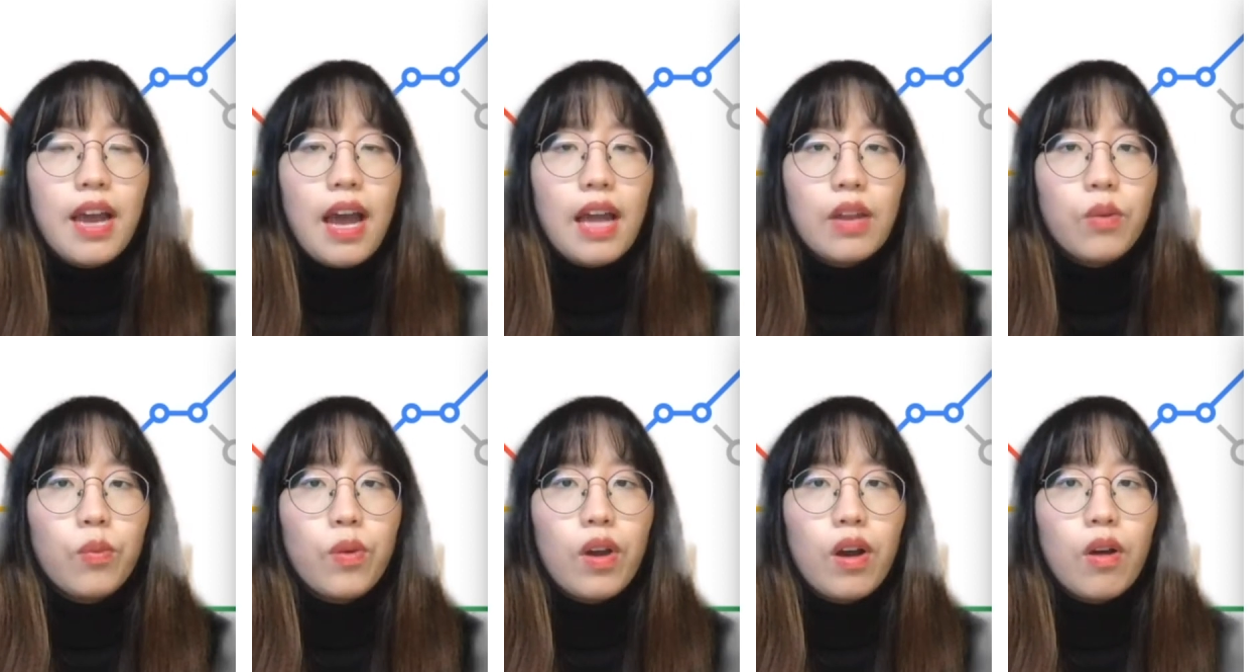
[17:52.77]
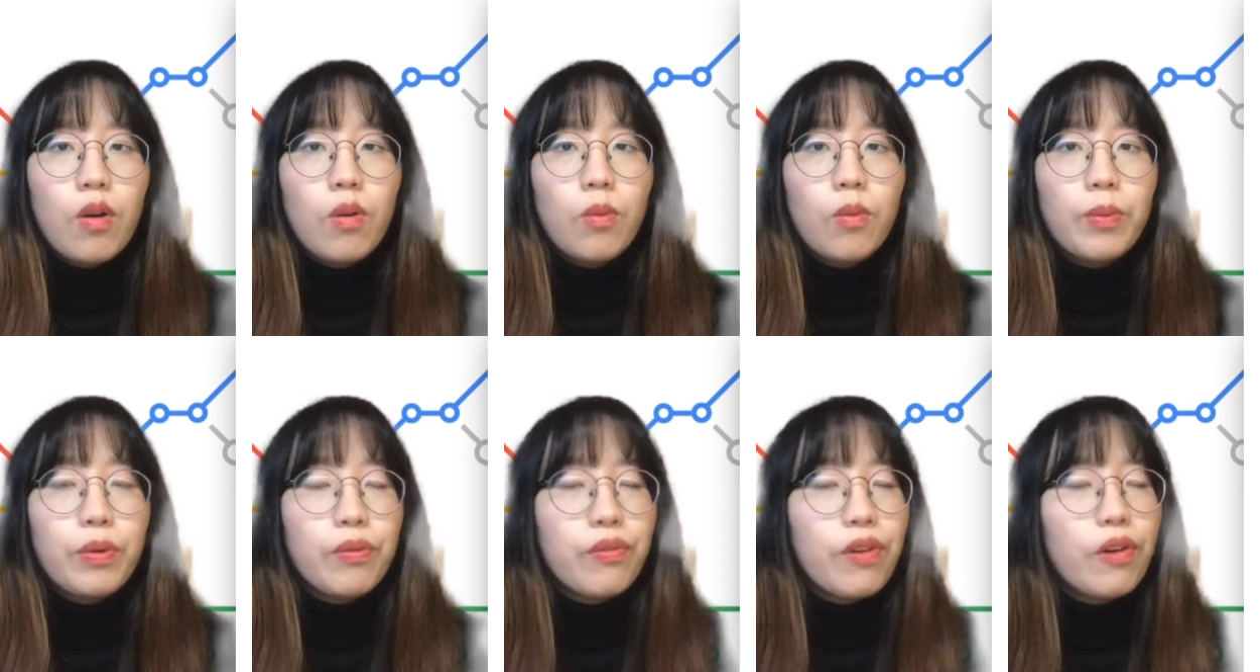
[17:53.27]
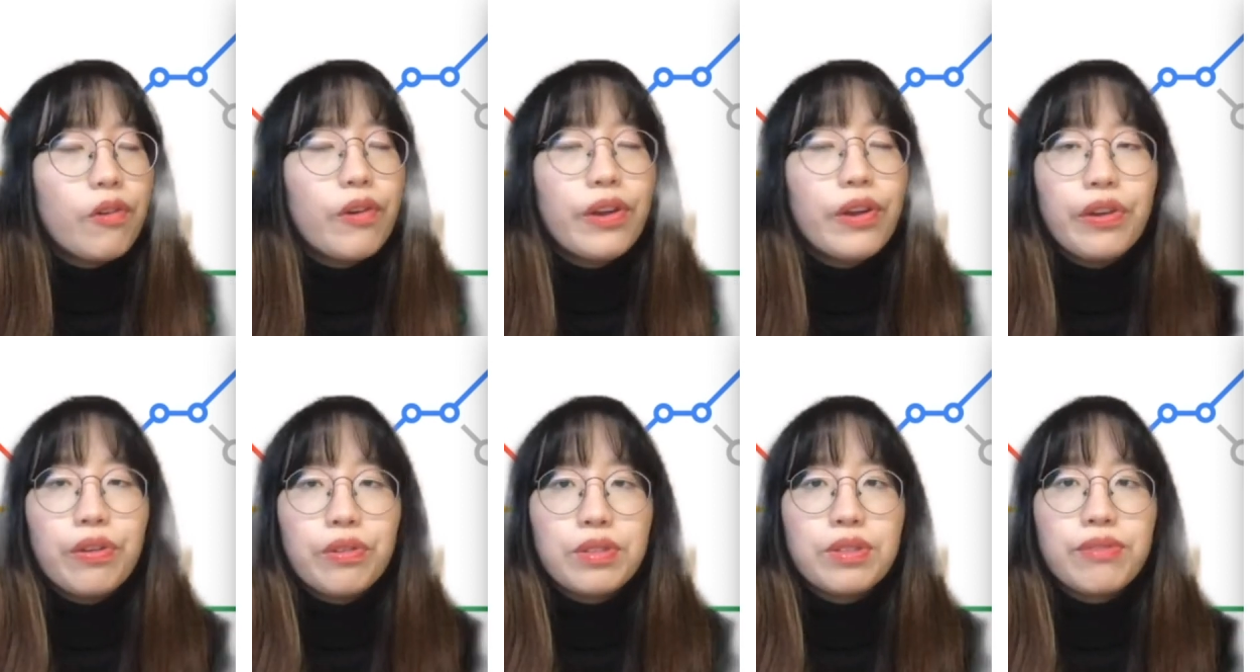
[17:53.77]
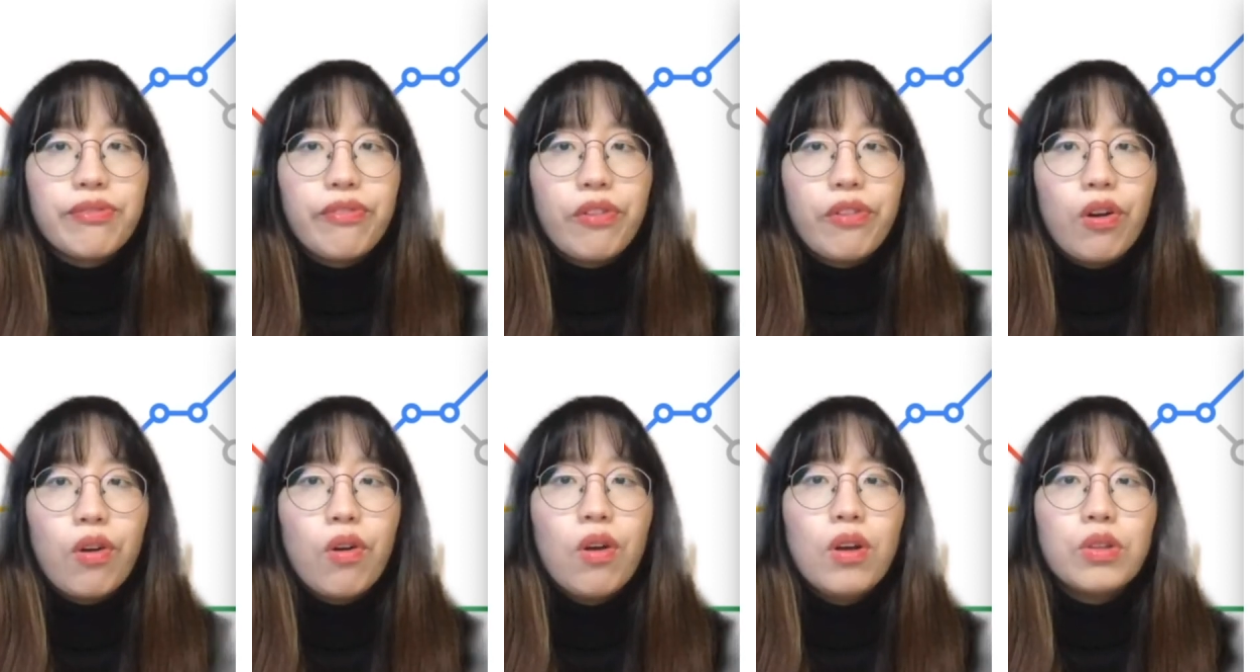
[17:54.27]
and will be very
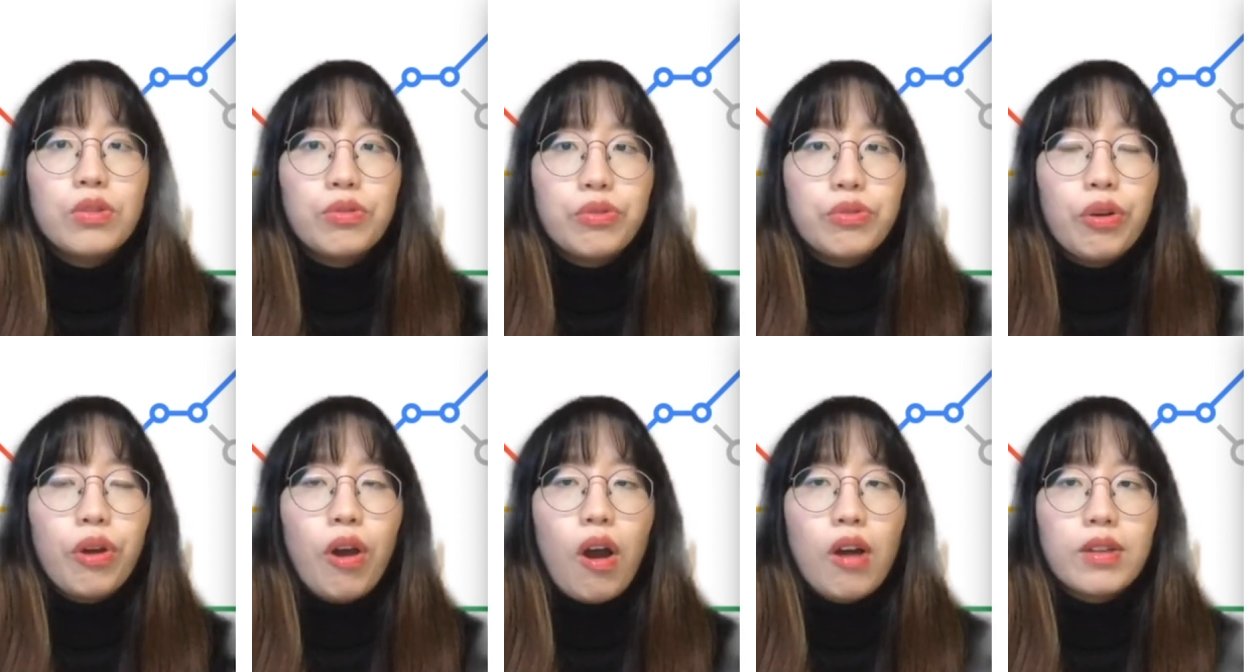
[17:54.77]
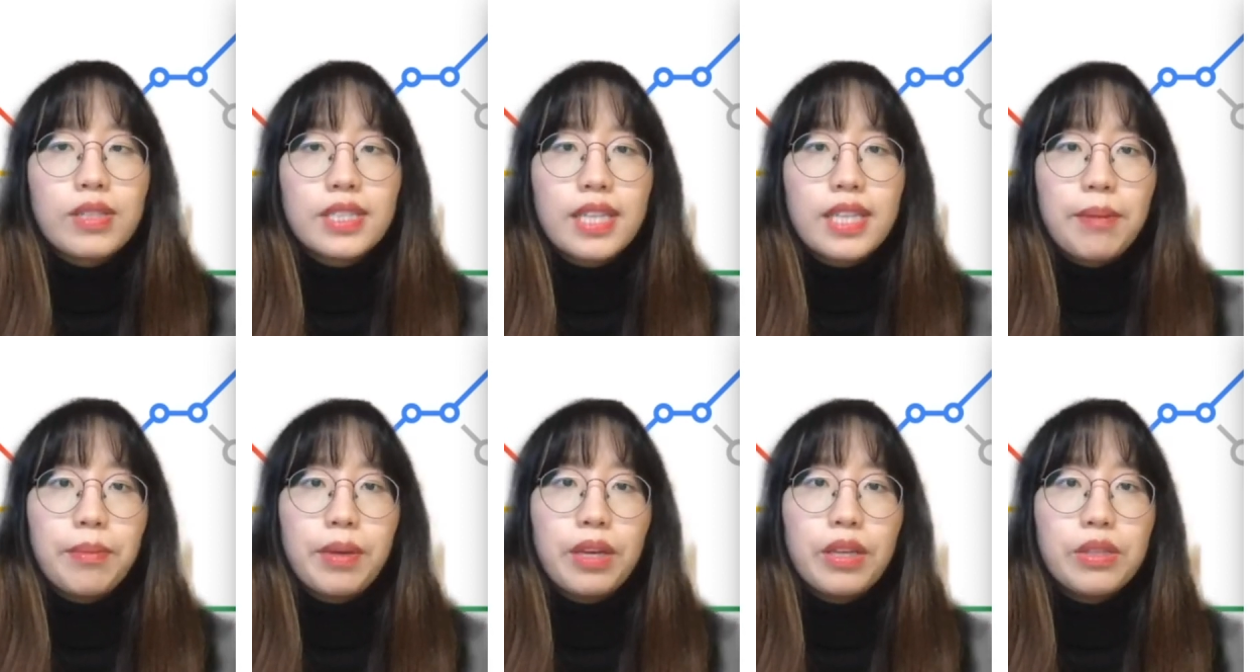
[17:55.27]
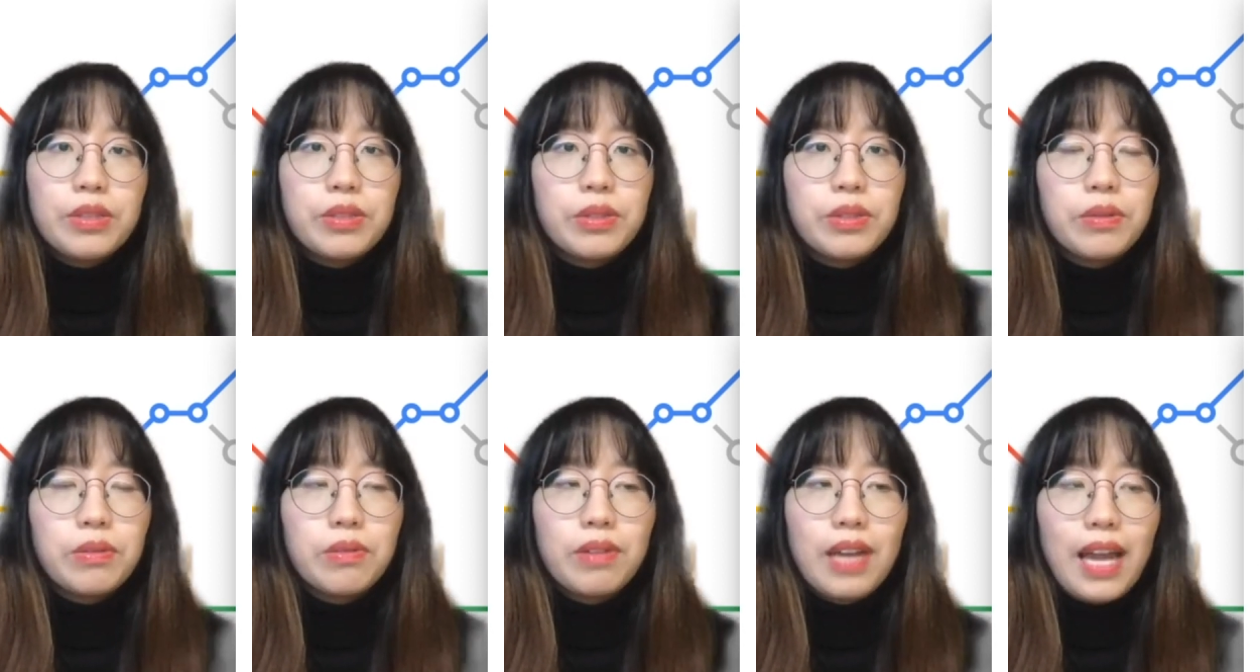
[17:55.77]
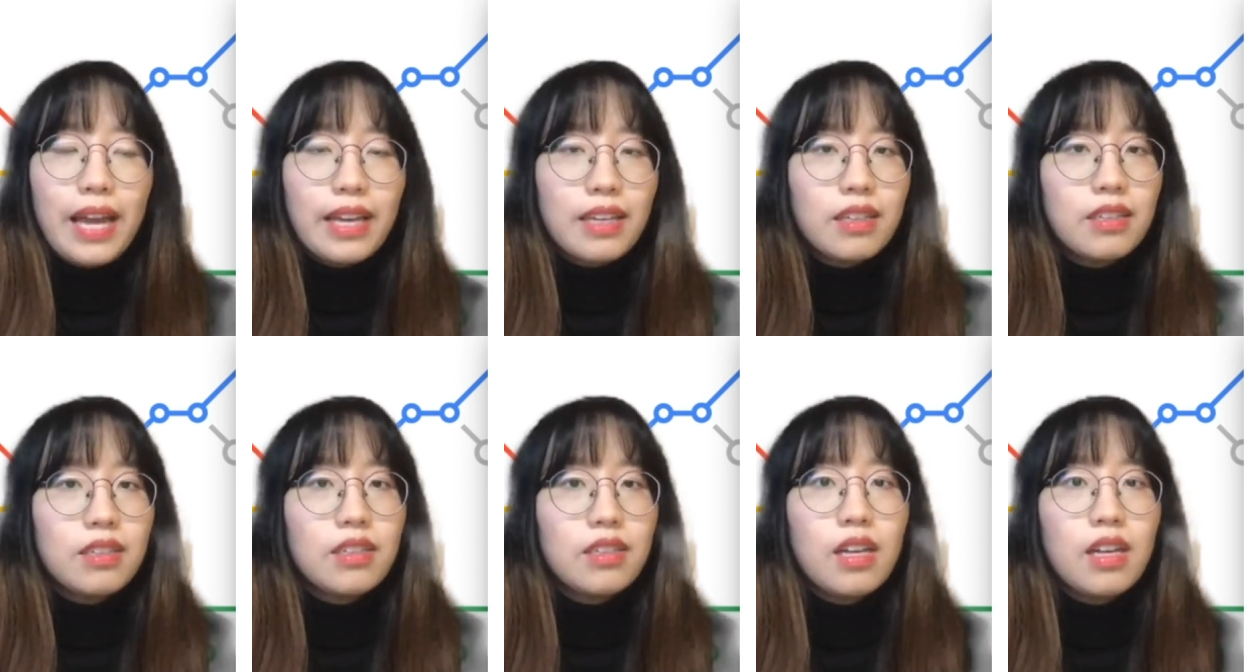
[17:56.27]
useful to record some issue like
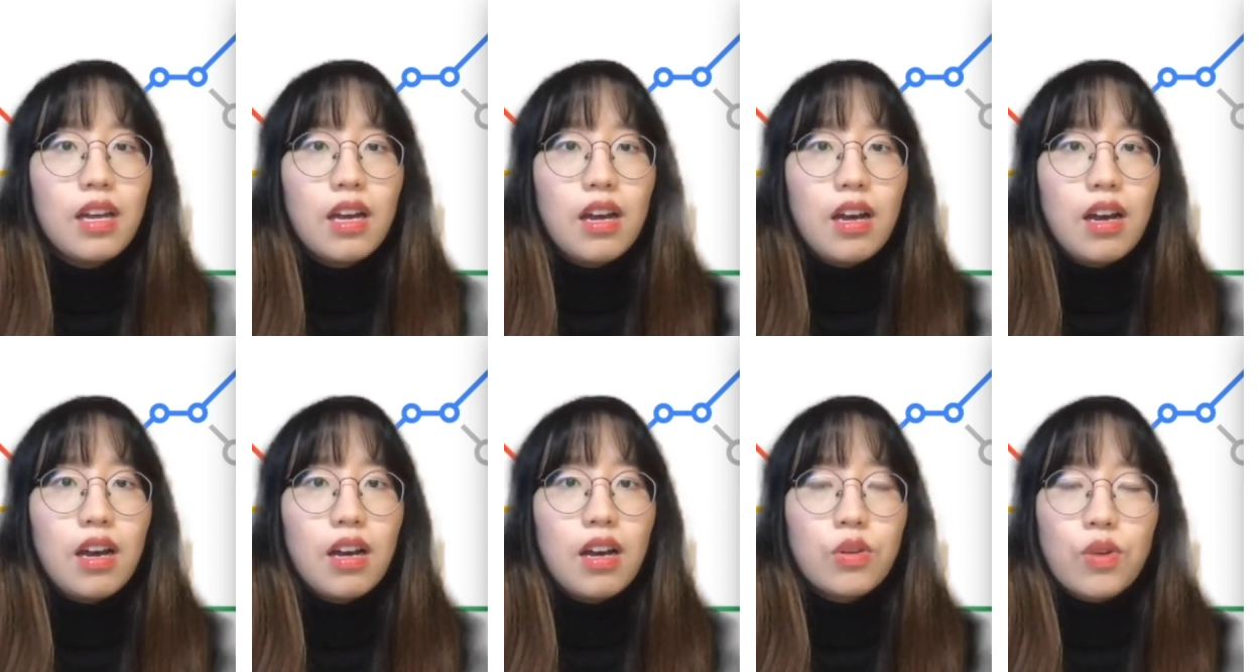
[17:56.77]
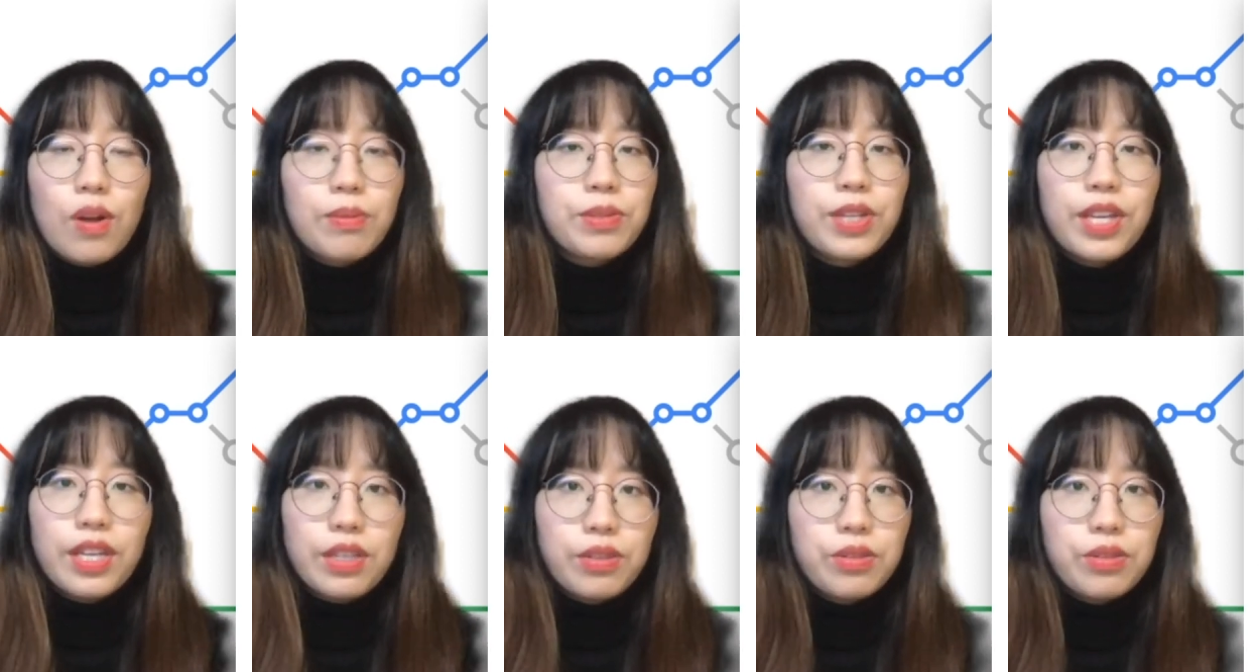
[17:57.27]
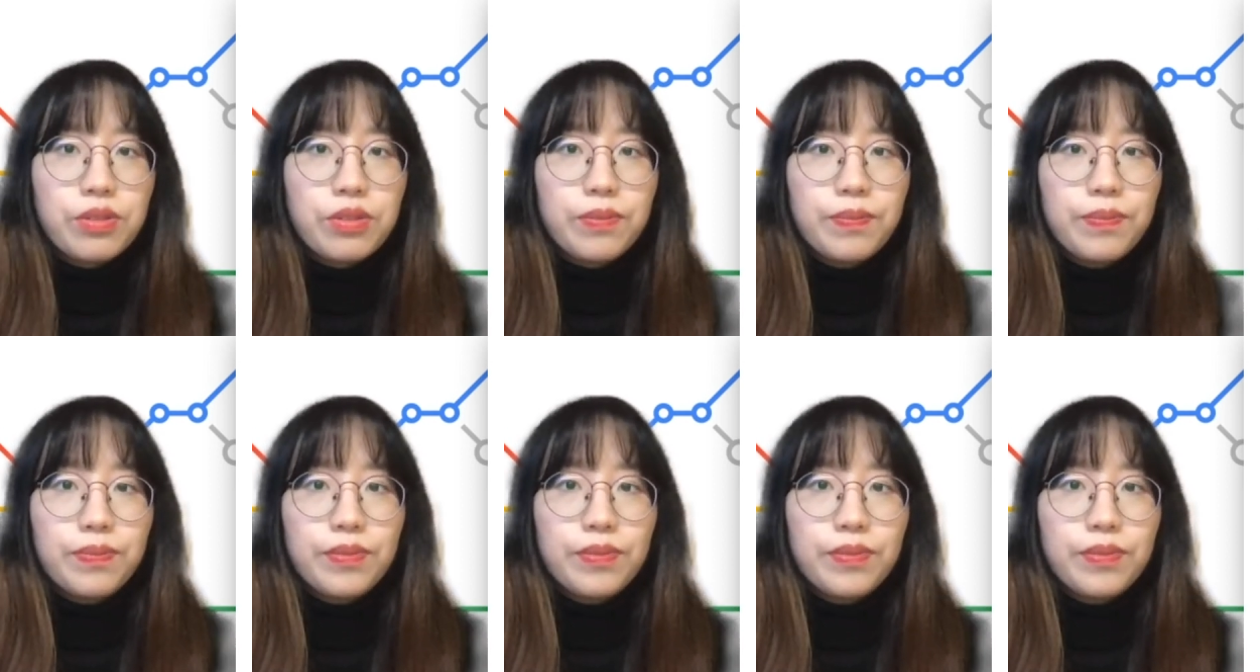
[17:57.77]
corruption issue.